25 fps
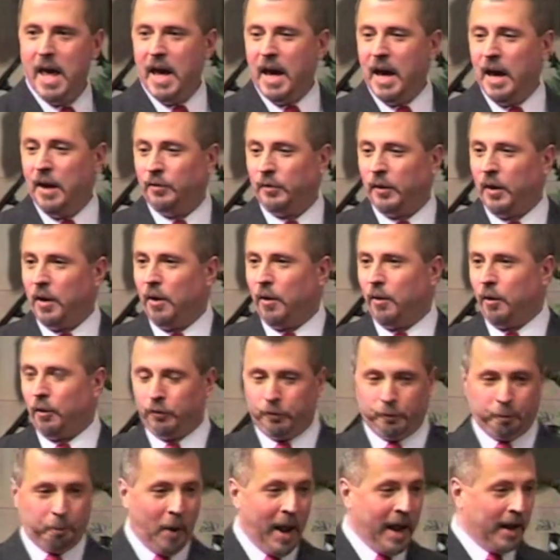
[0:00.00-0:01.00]
He said, It'll
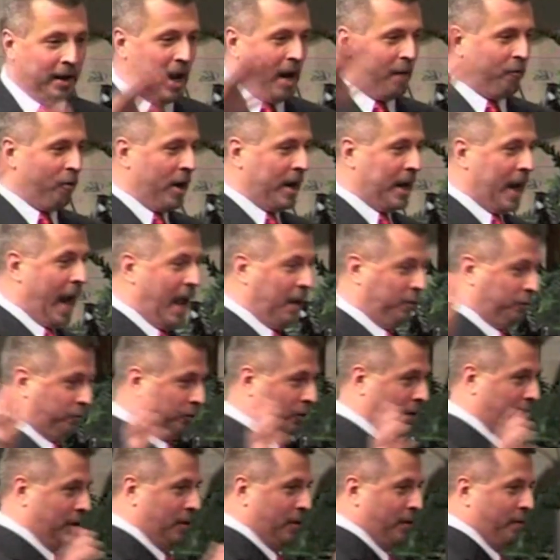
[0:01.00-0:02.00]
spread to every
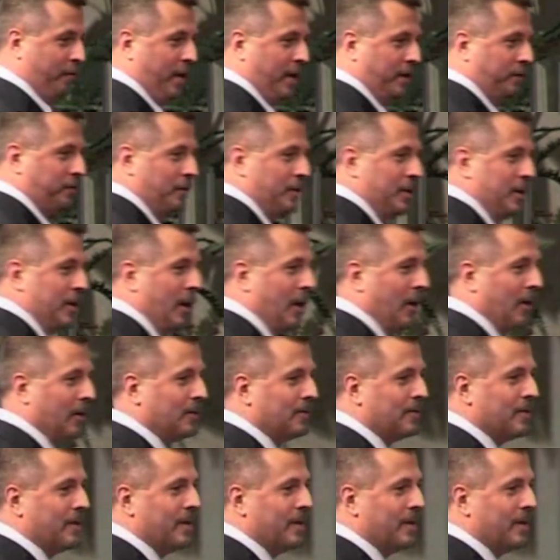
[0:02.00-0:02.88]
nation of the face of the earth.